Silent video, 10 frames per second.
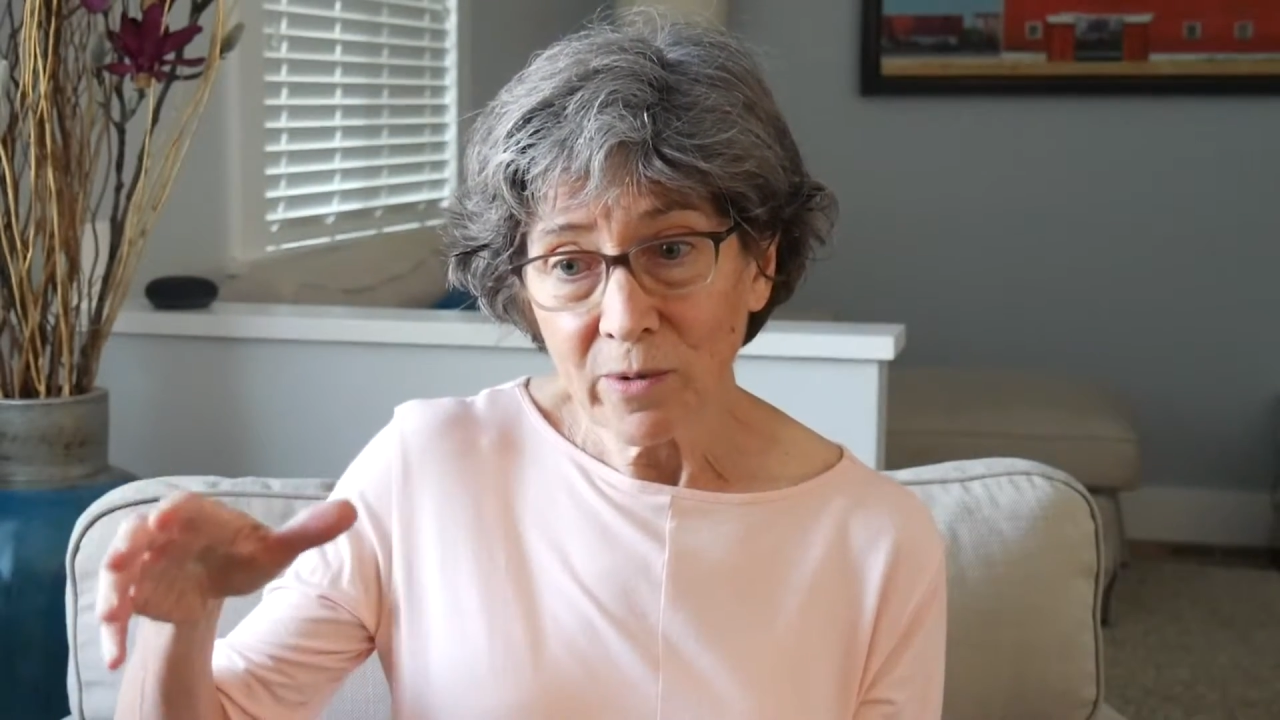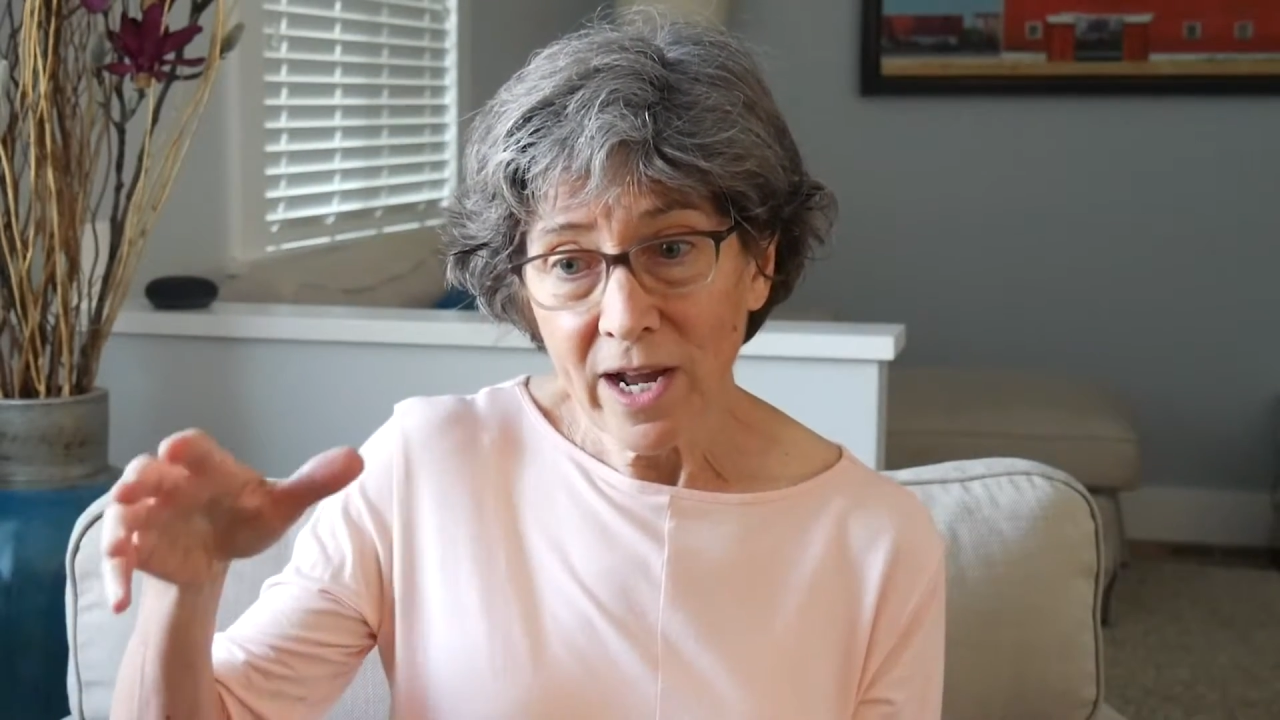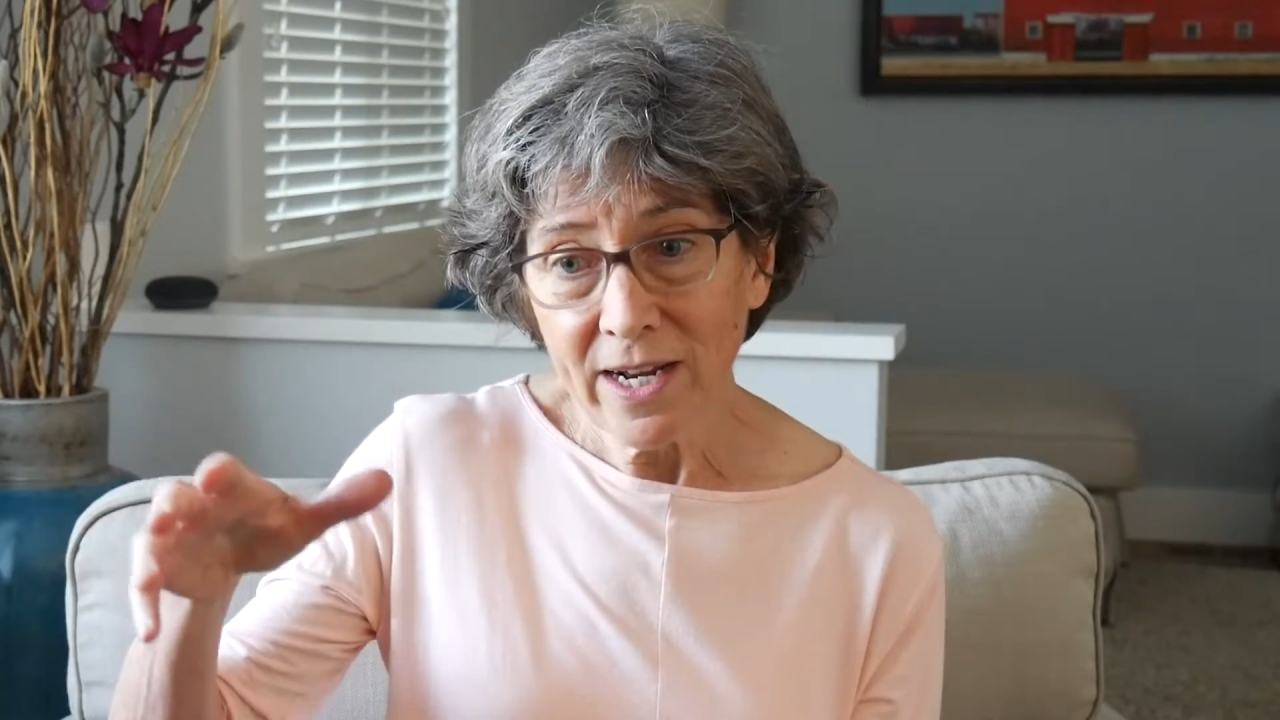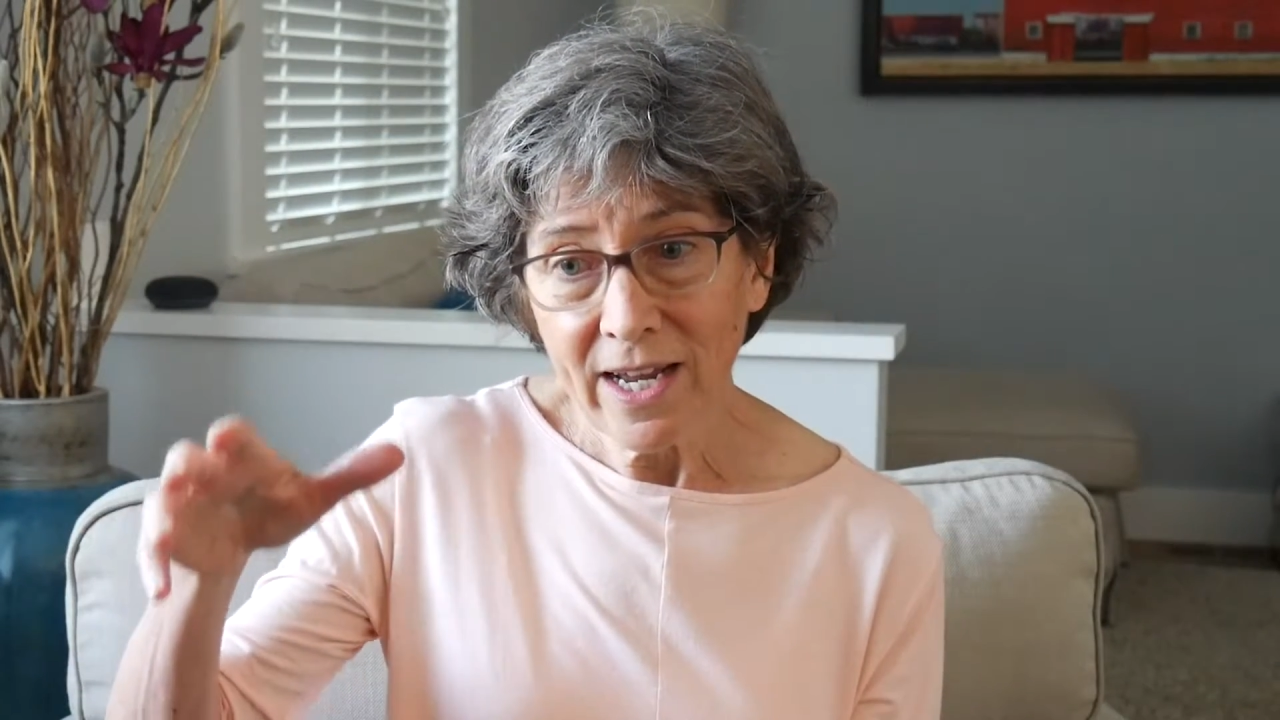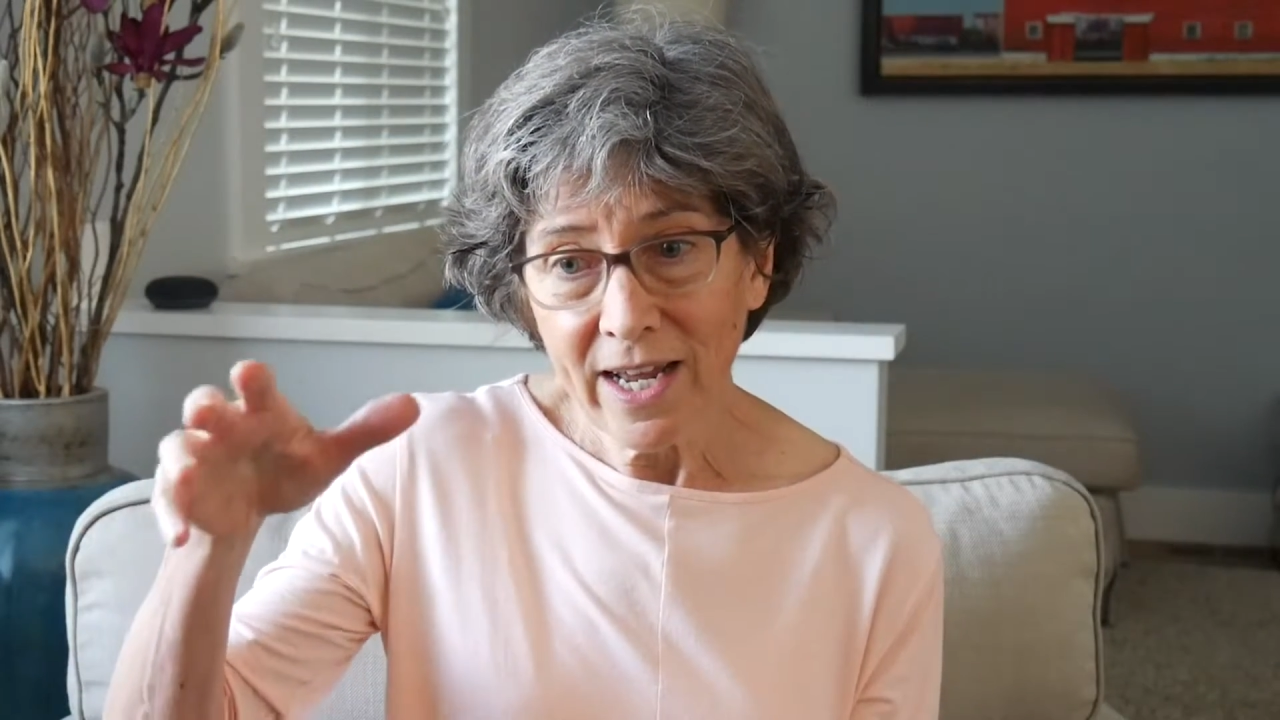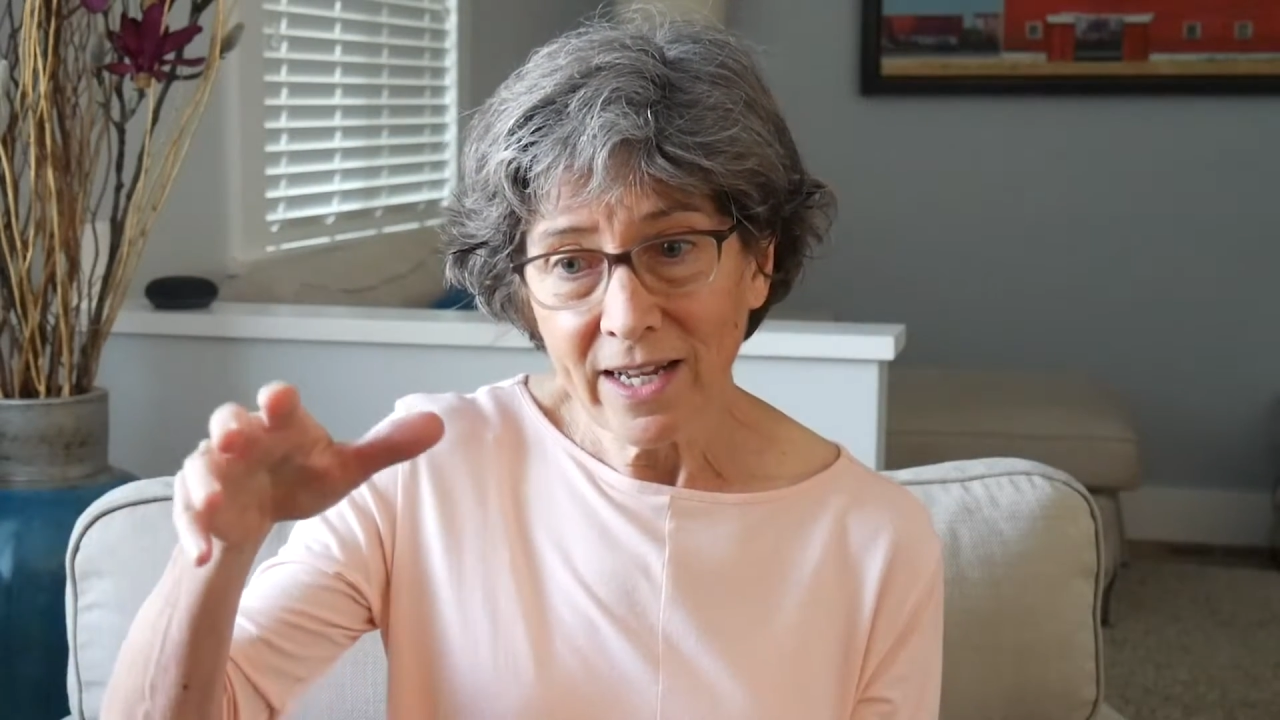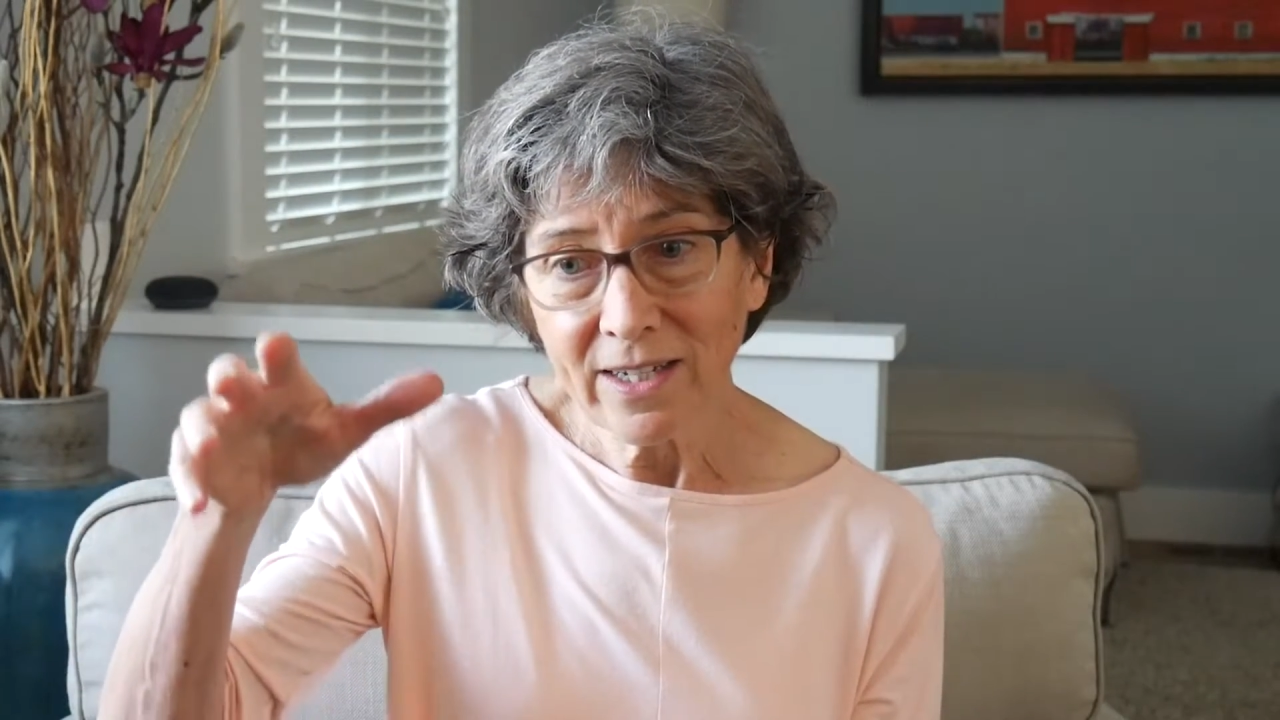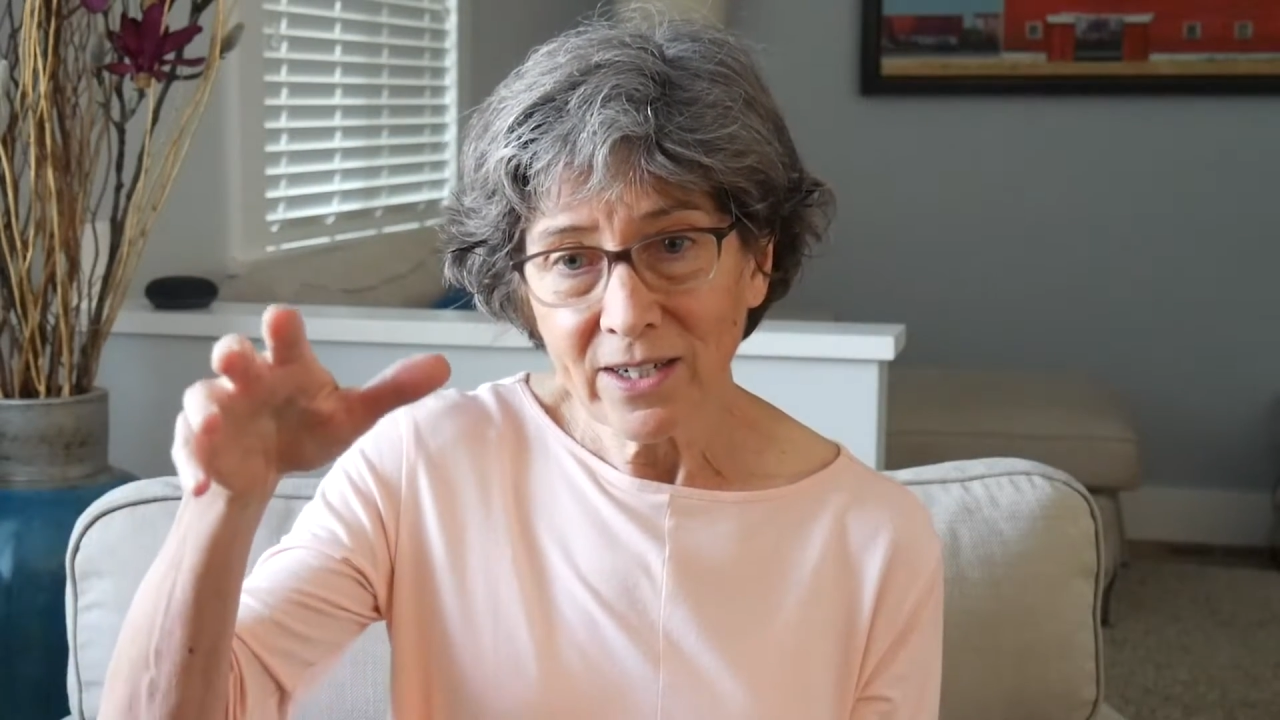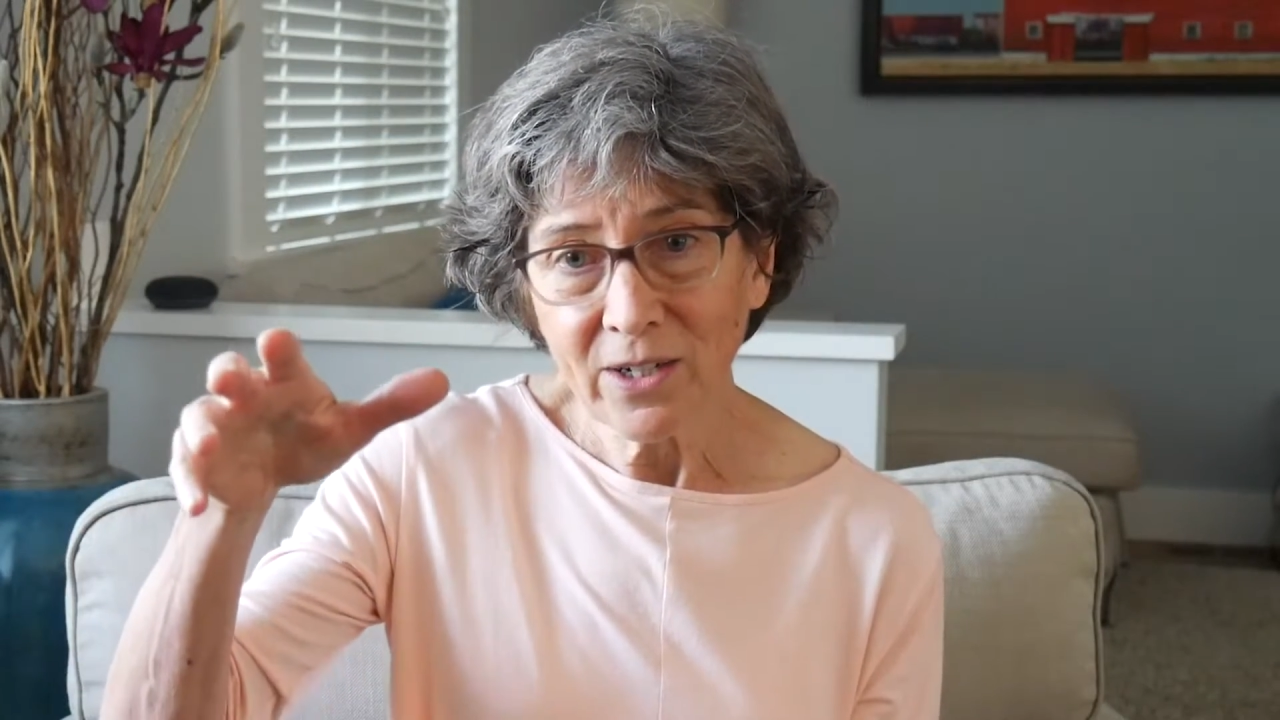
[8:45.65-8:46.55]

right hand